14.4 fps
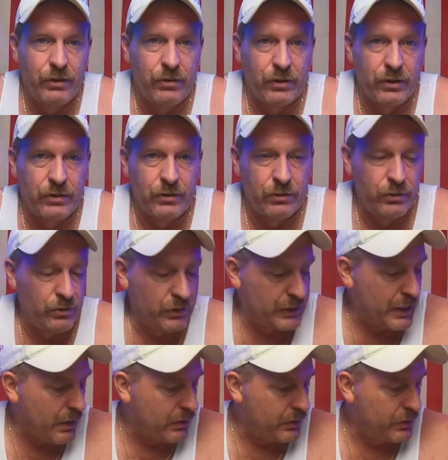you can dilute it
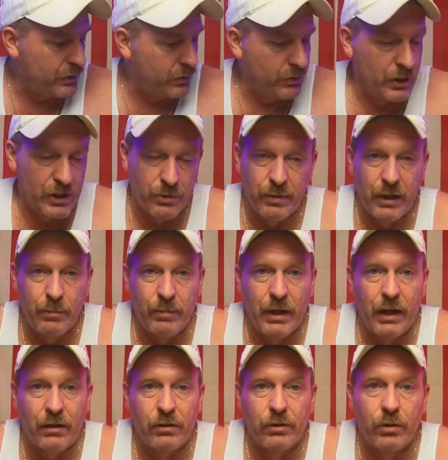down into a spray
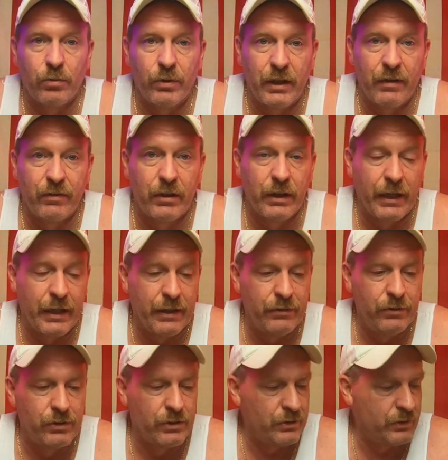bottle or whatever, and
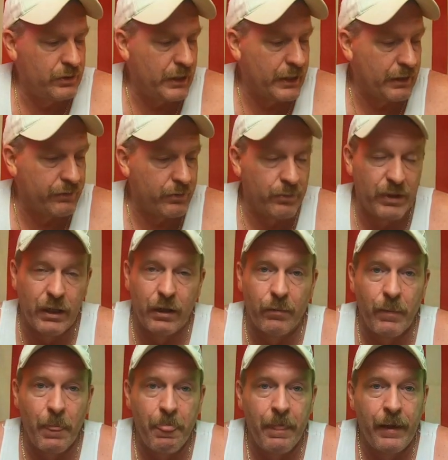you can take it from there.